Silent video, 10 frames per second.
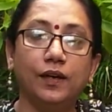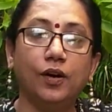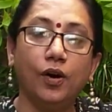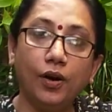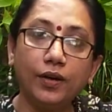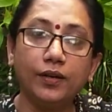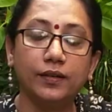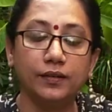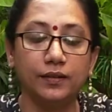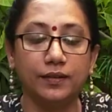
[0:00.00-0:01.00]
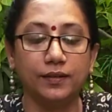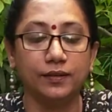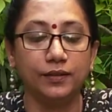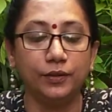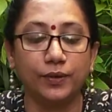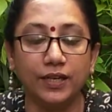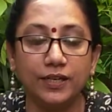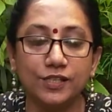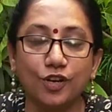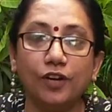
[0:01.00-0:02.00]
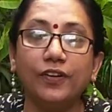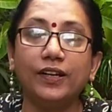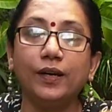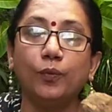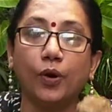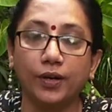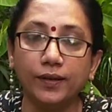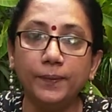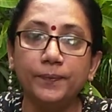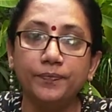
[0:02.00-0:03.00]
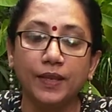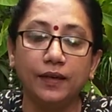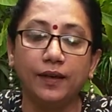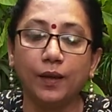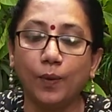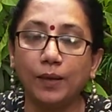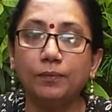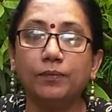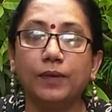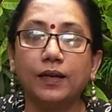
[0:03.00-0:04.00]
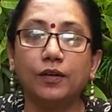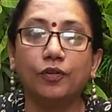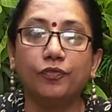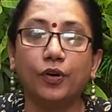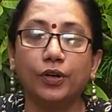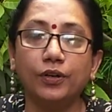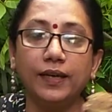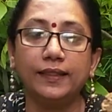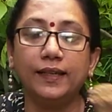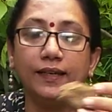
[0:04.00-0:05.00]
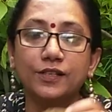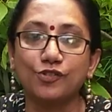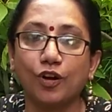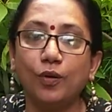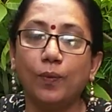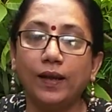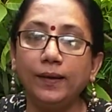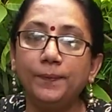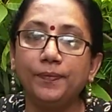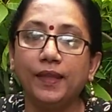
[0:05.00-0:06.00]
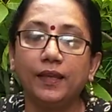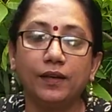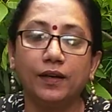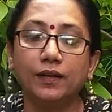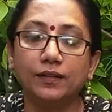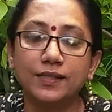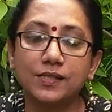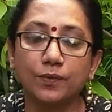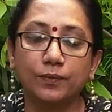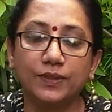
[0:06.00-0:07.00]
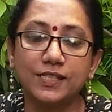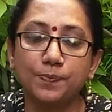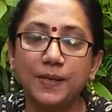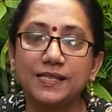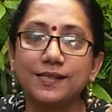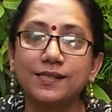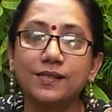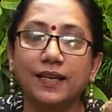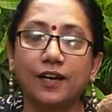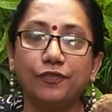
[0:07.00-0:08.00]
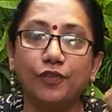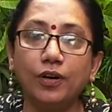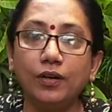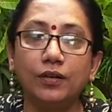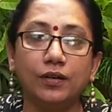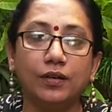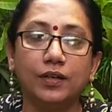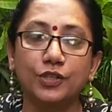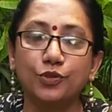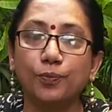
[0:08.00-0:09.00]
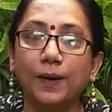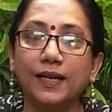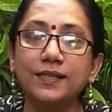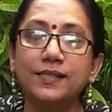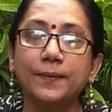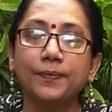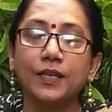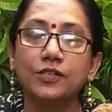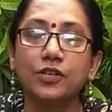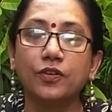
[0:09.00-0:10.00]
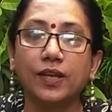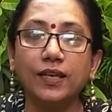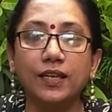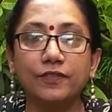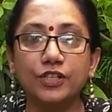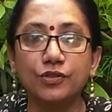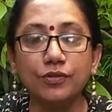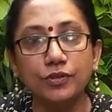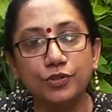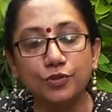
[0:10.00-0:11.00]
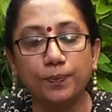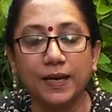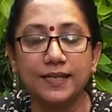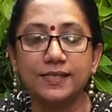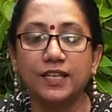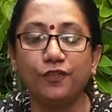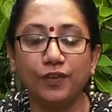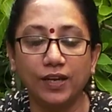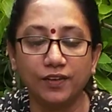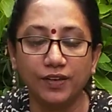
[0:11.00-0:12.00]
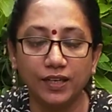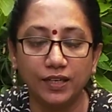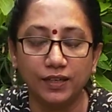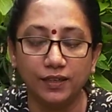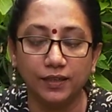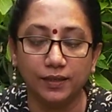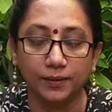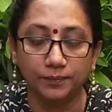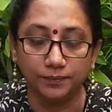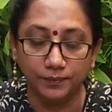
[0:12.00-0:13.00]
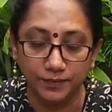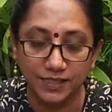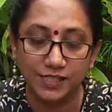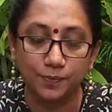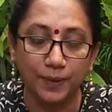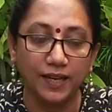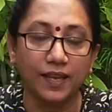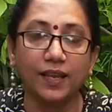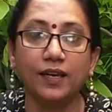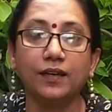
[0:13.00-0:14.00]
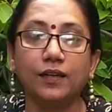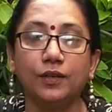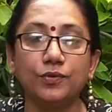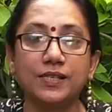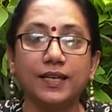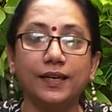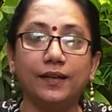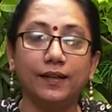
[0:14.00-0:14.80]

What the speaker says: or you can dissolve it in water. Take 1 mug of water and then dissolve one. This piece is enough for 2 plants, so you can give it to 2 plants. If you are giving in a just breaking and using it